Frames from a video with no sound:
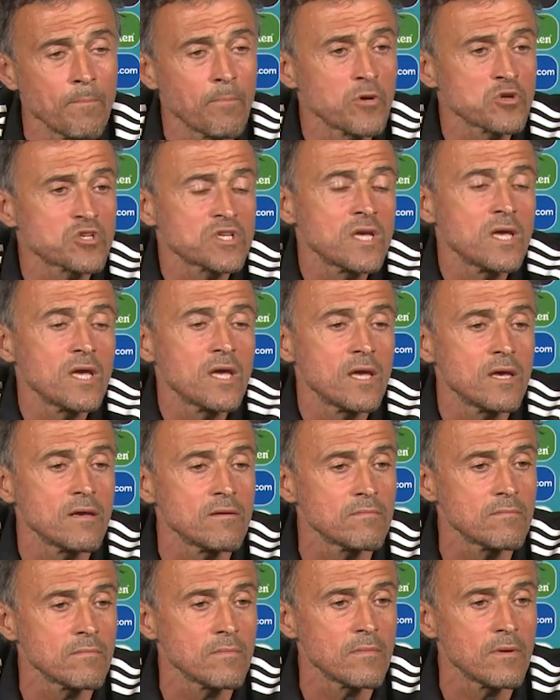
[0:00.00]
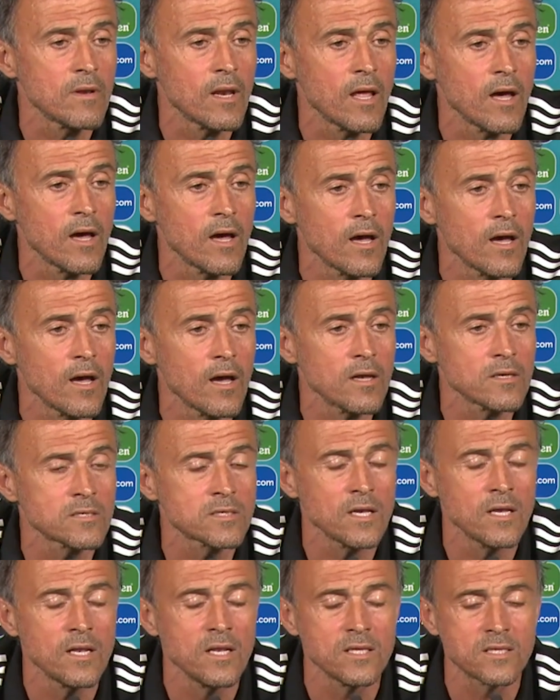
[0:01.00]
that would be big news for all of
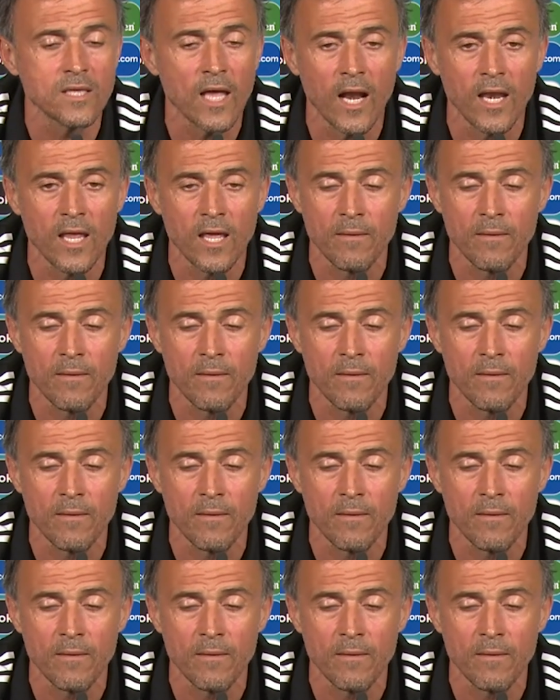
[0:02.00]
us.